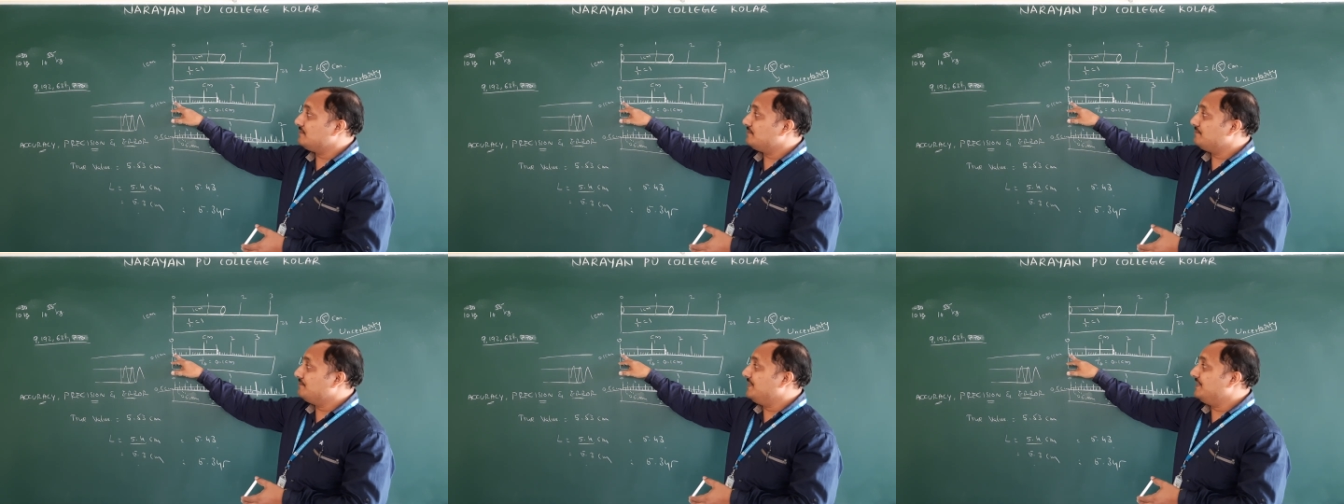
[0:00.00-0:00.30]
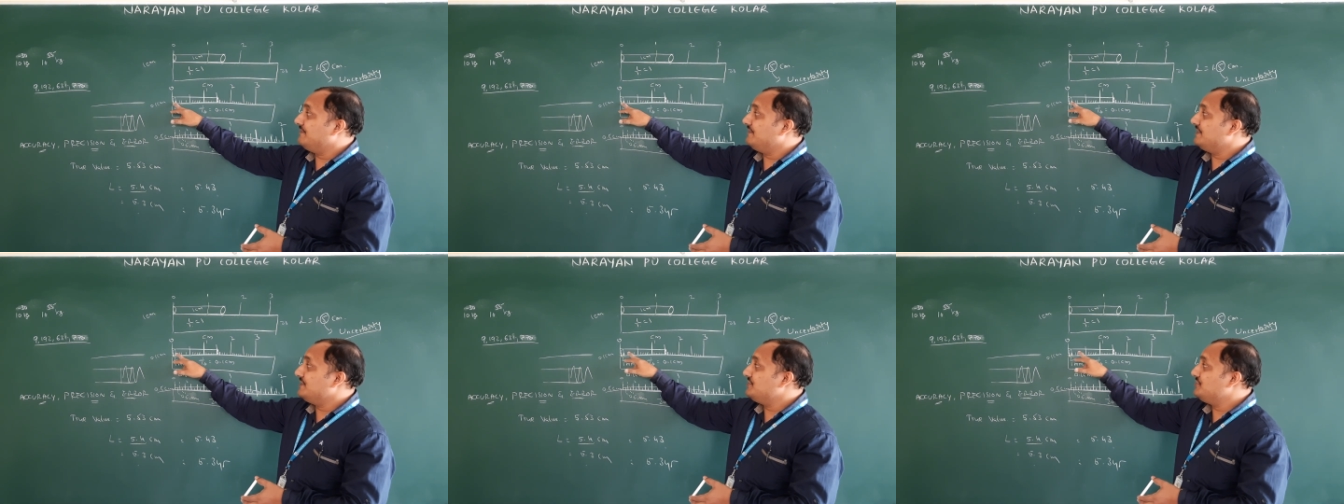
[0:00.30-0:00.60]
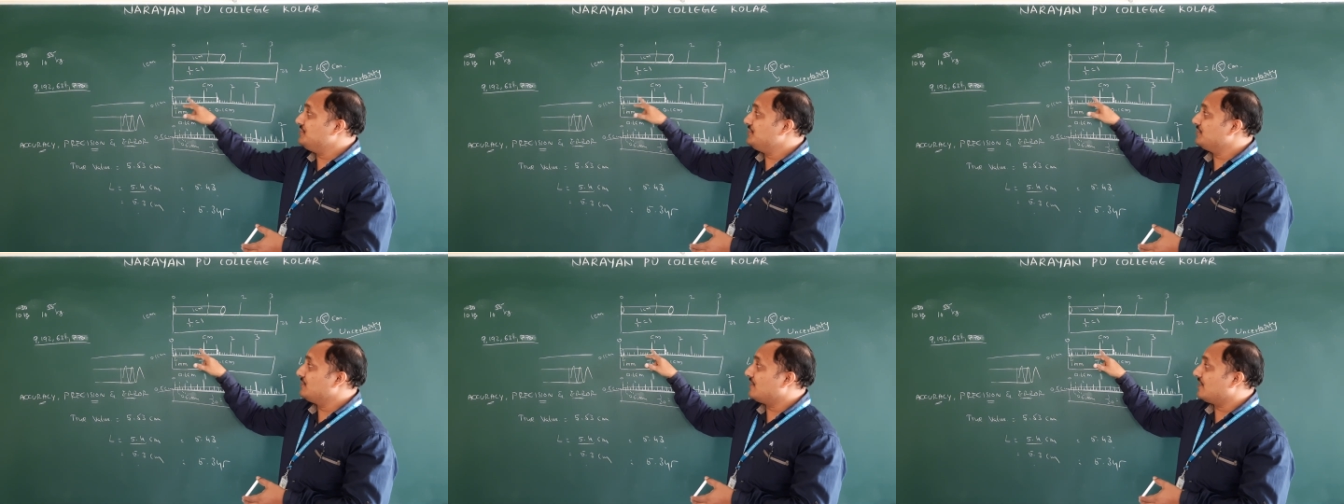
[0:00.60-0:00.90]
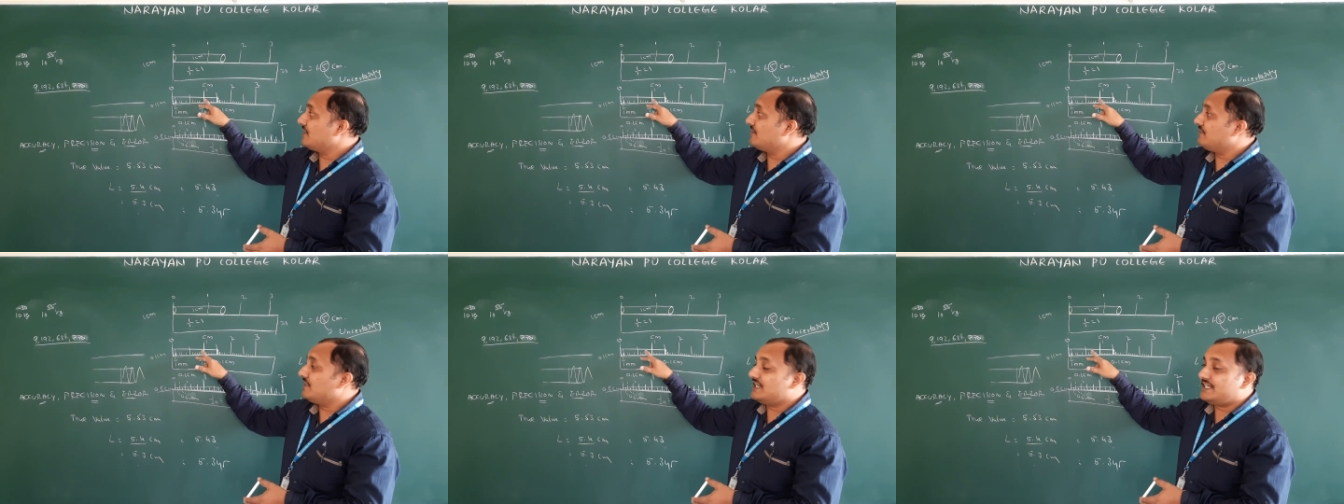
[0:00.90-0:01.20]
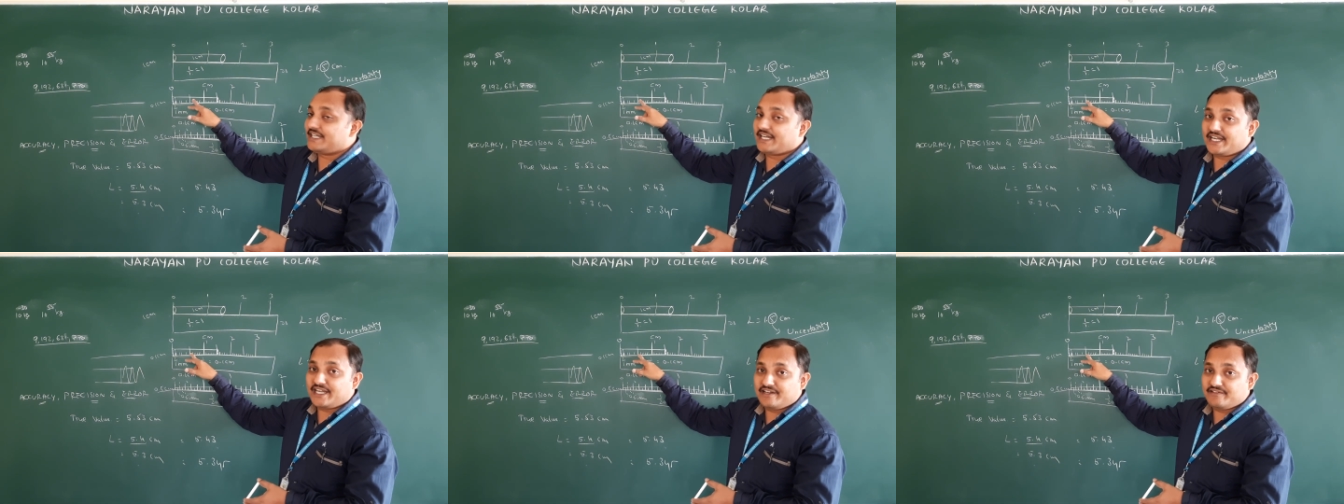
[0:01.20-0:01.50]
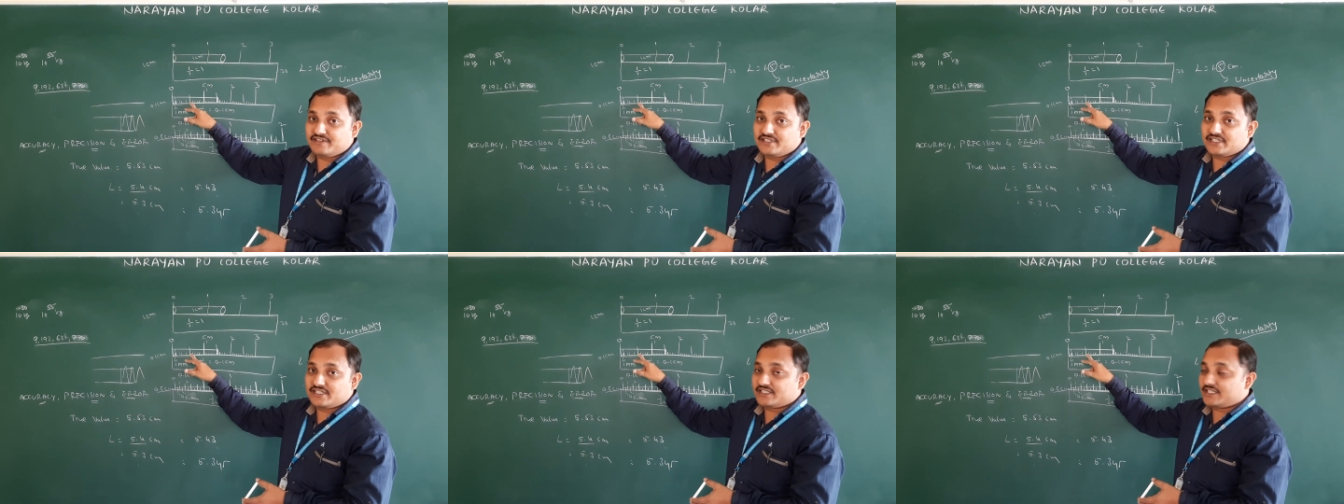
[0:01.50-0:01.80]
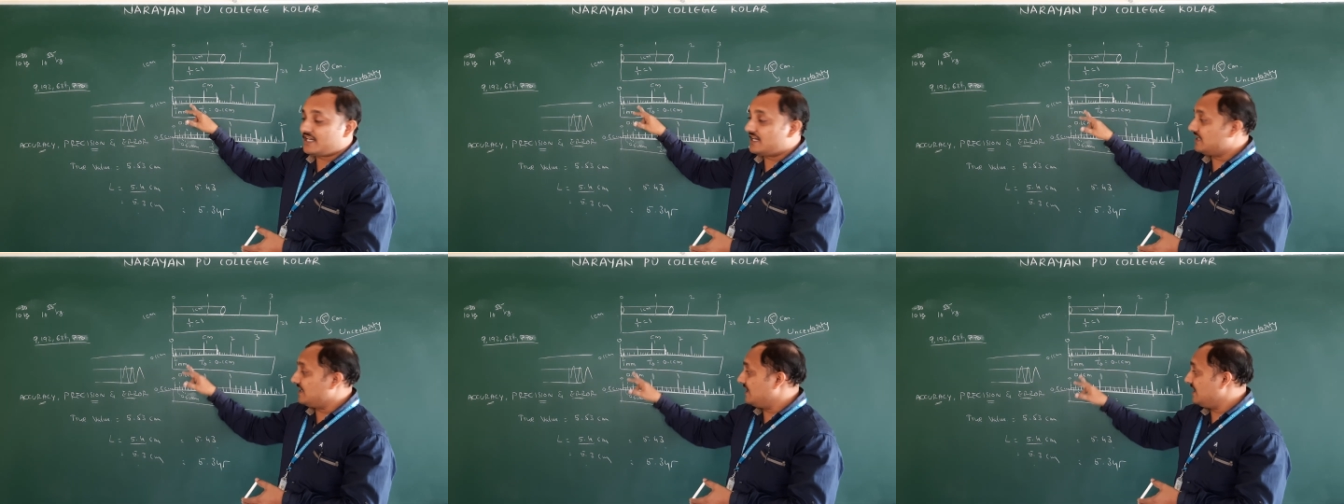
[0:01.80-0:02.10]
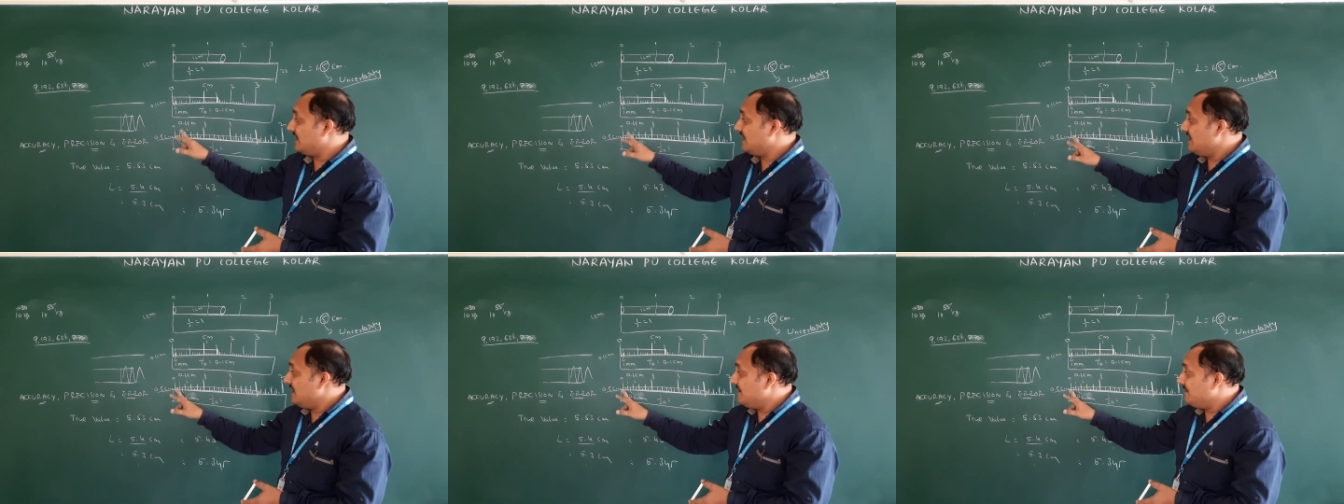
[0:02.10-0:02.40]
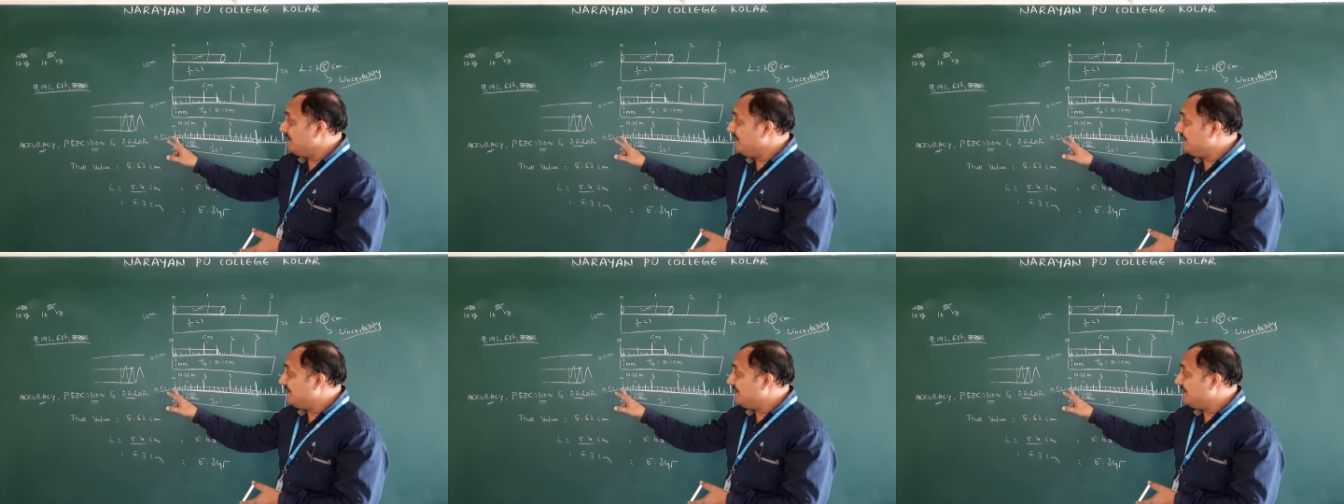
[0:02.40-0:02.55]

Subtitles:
between 0 and 1 10 divisions are there.